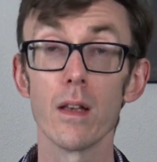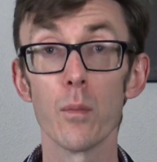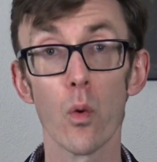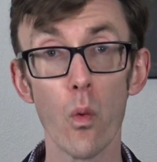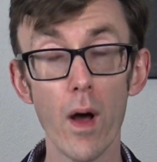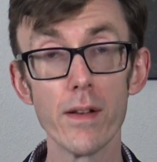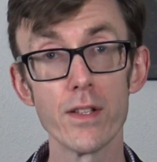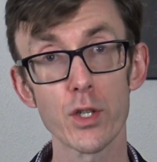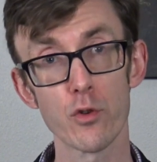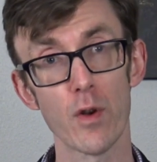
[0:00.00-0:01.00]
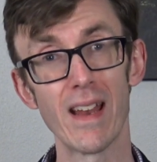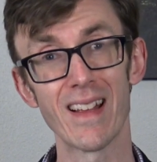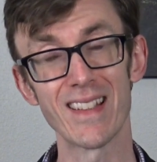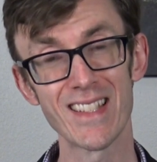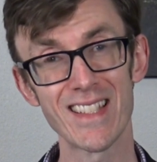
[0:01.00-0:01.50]
Number one is
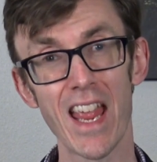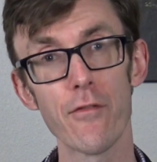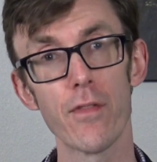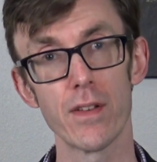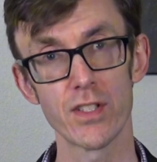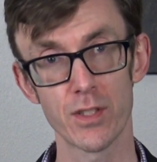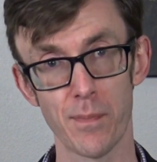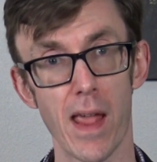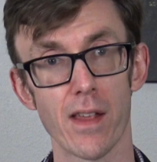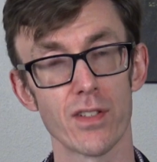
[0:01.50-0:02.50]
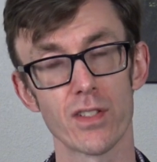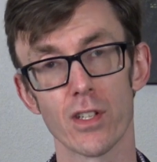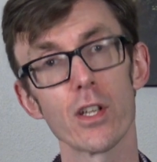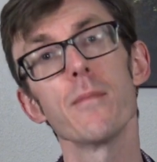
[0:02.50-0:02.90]
creating a safe space to